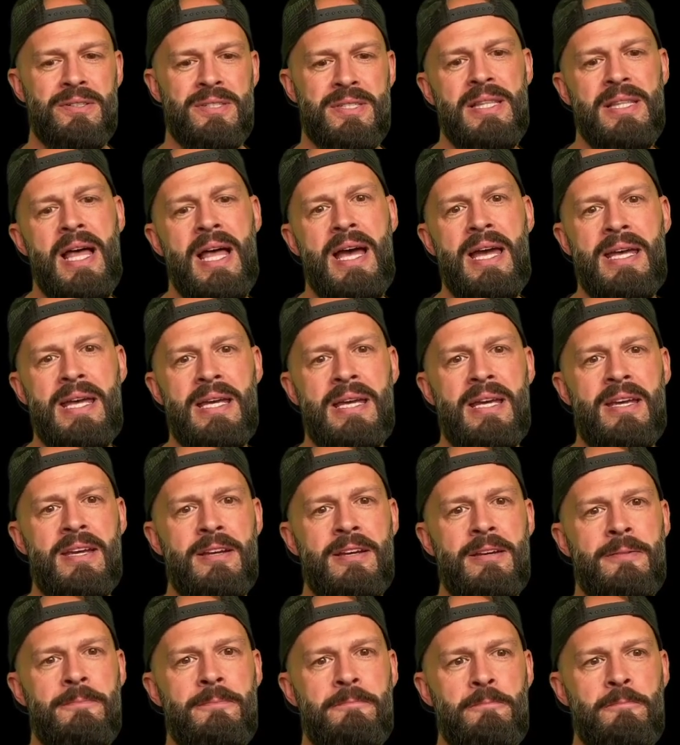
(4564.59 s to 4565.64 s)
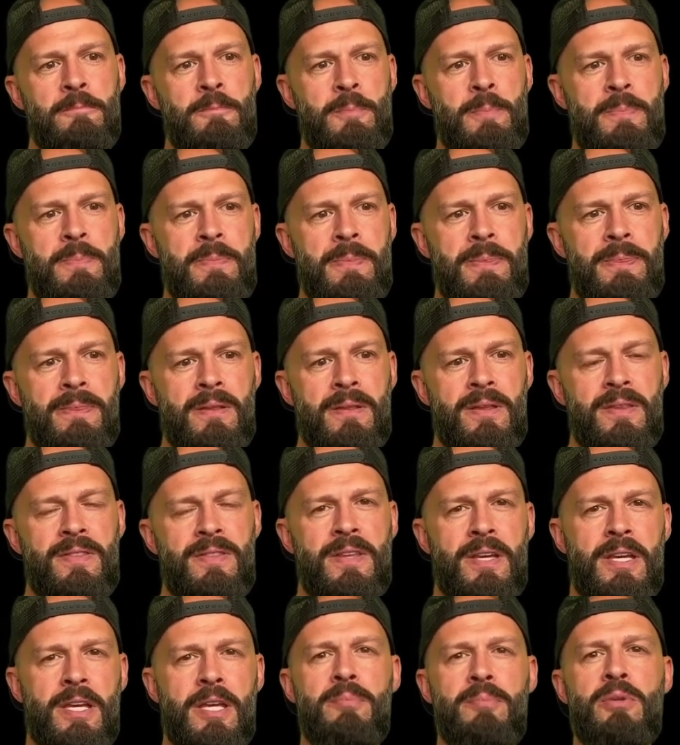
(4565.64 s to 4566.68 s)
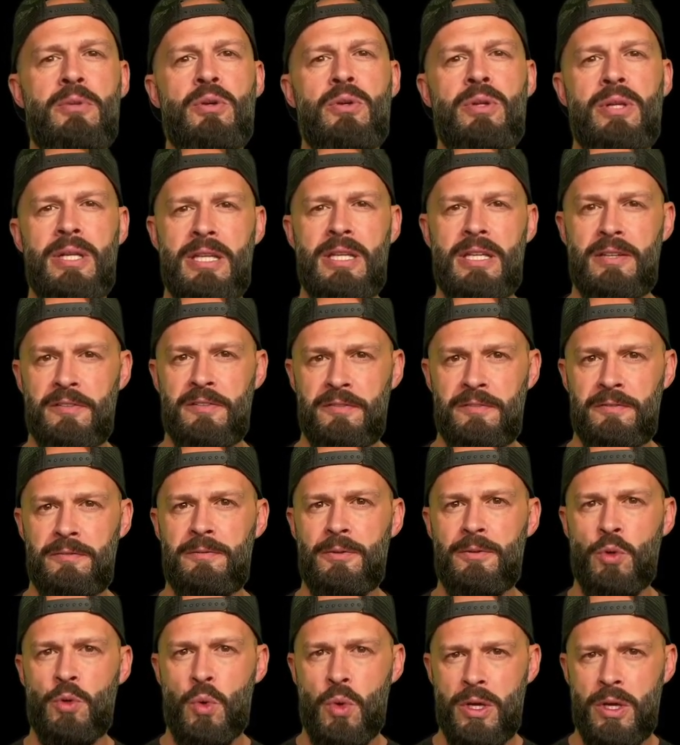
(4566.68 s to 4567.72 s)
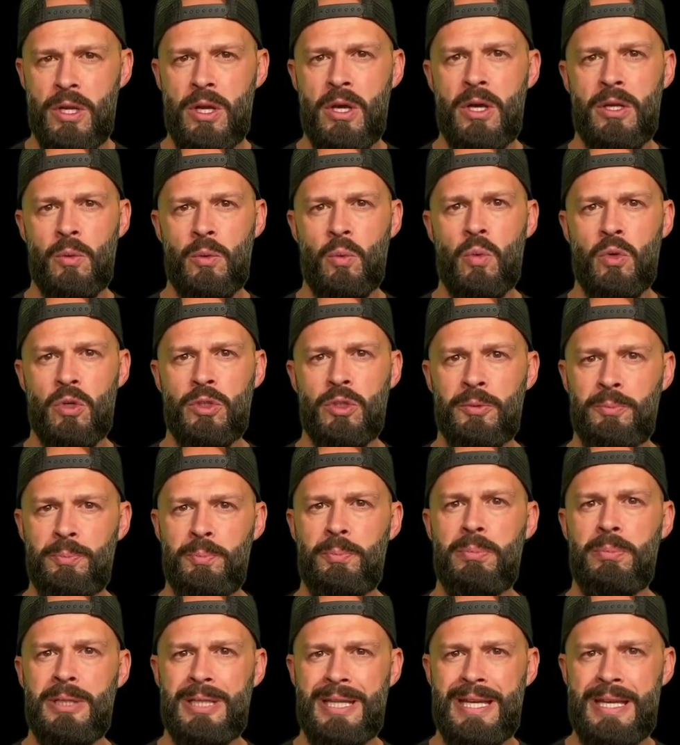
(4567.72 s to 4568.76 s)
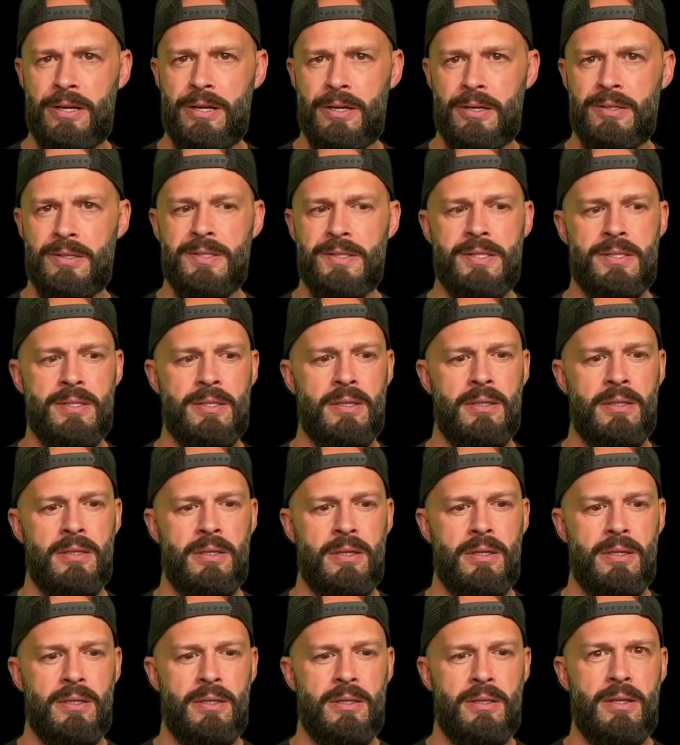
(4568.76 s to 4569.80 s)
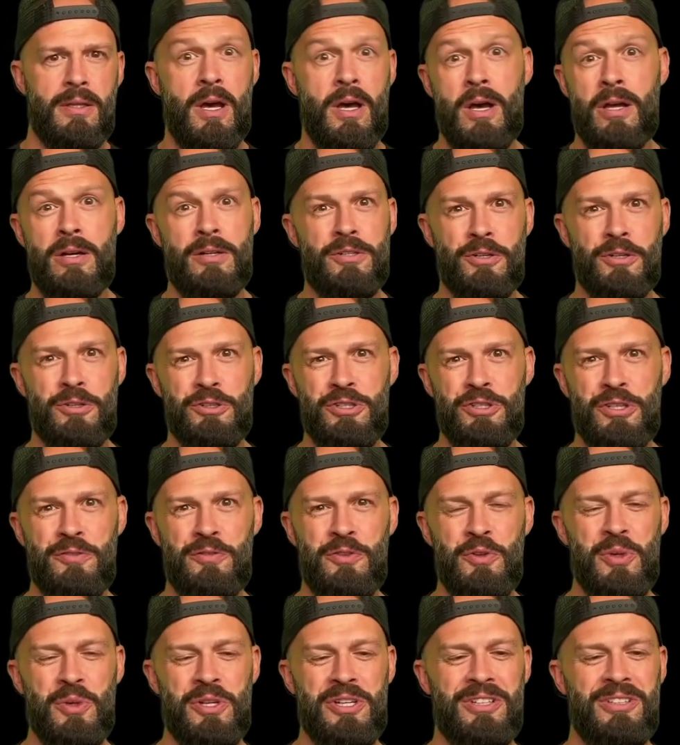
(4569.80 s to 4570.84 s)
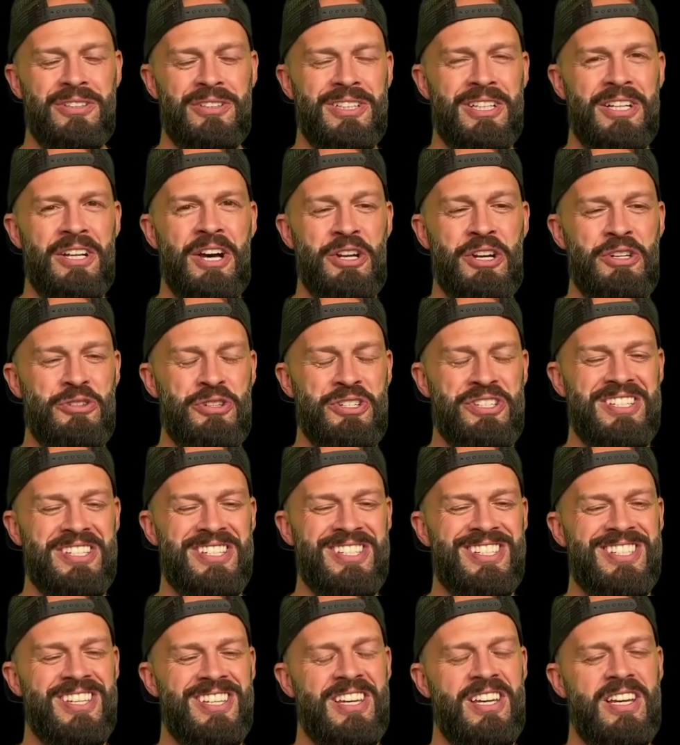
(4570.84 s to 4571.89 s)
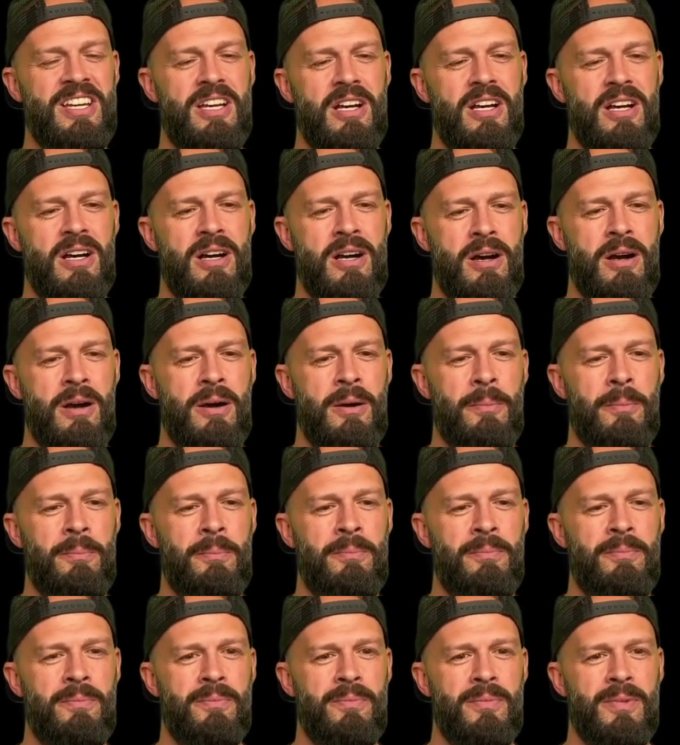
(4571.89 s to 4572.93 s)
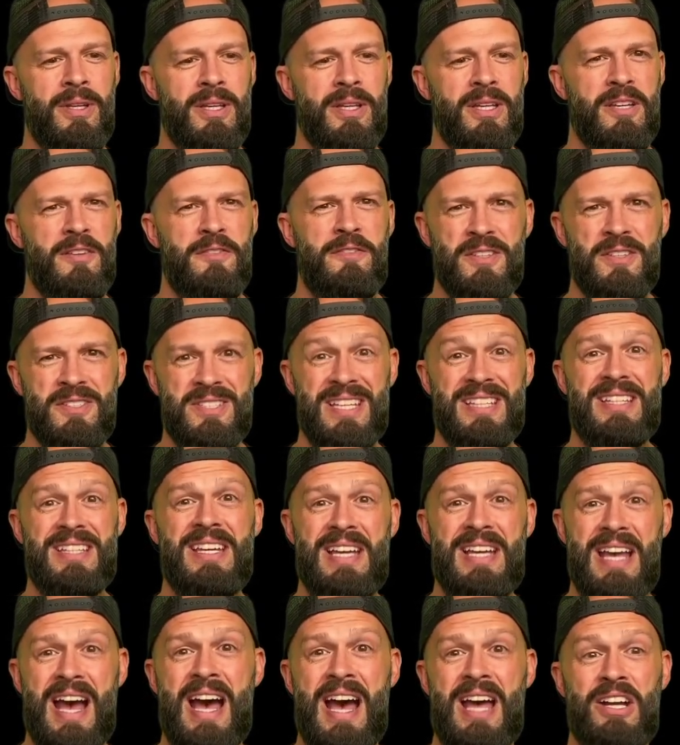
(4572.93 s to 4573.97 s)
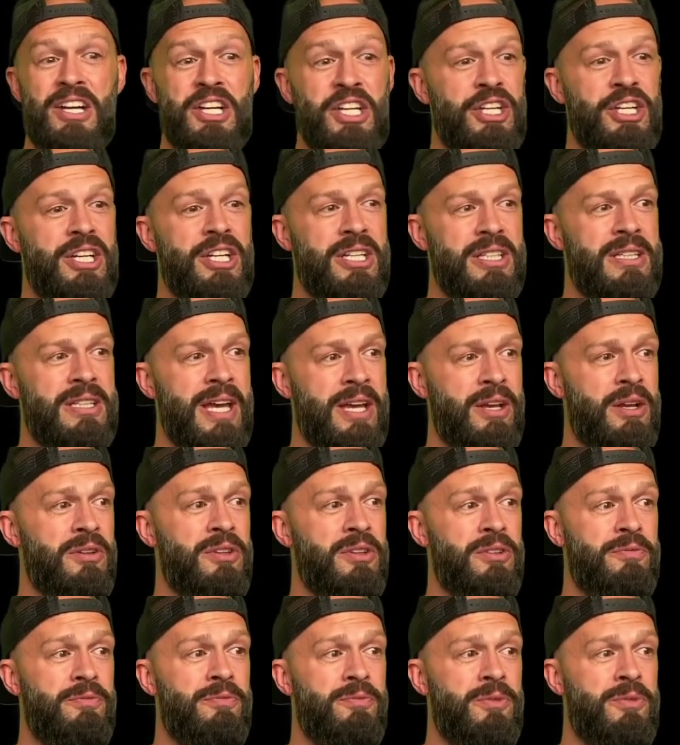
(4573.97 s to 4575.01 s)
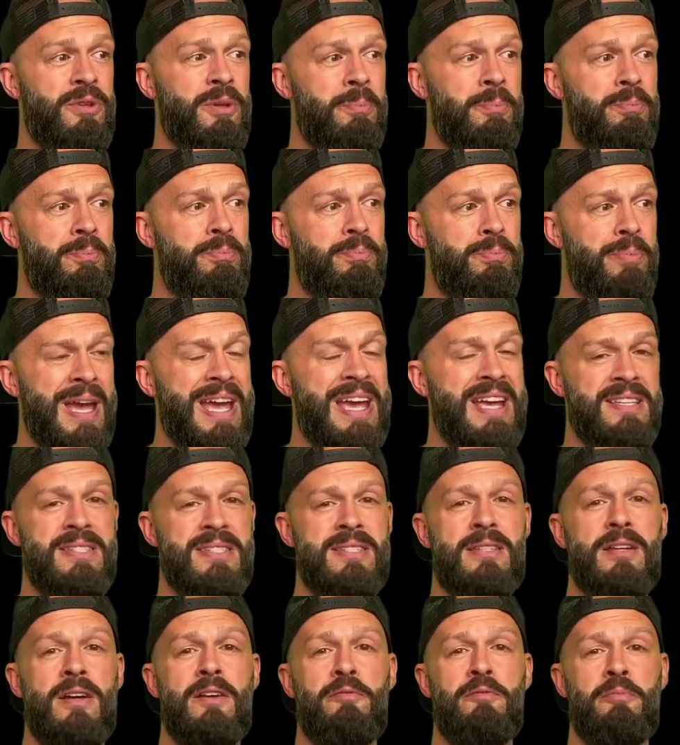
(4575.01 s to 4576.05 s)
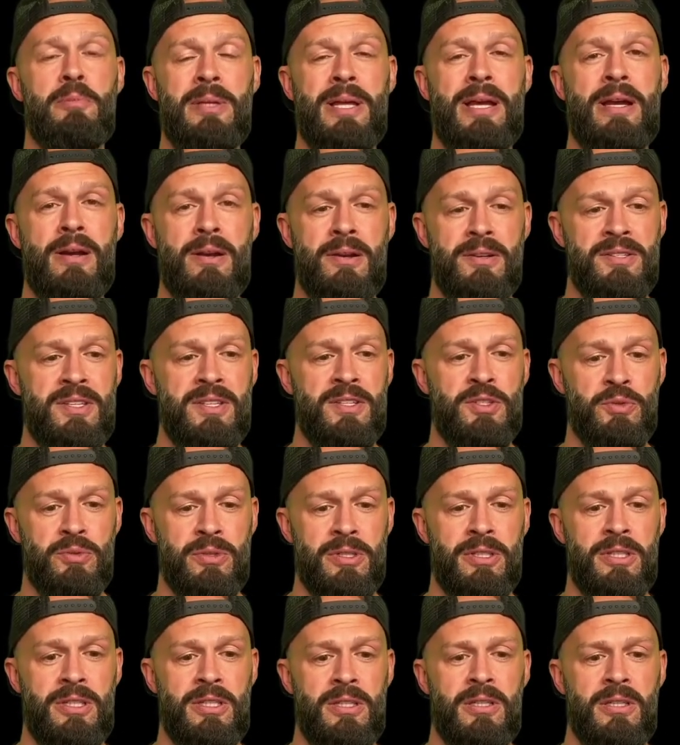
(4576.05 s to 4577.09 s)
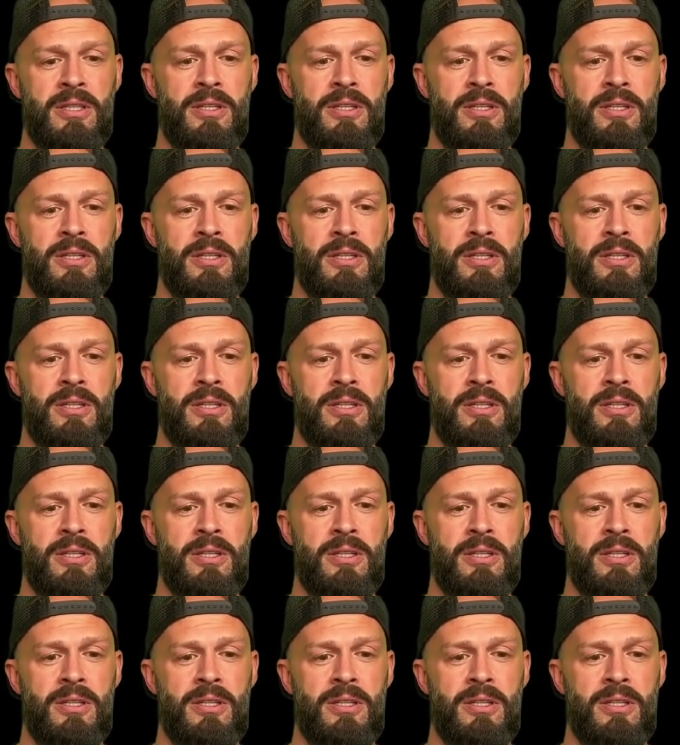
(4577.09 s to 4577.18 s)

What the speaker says: like the community of Coin Hunt World players, hunters, if you will, and huntresses. It feels like they got a good, like the base of players is really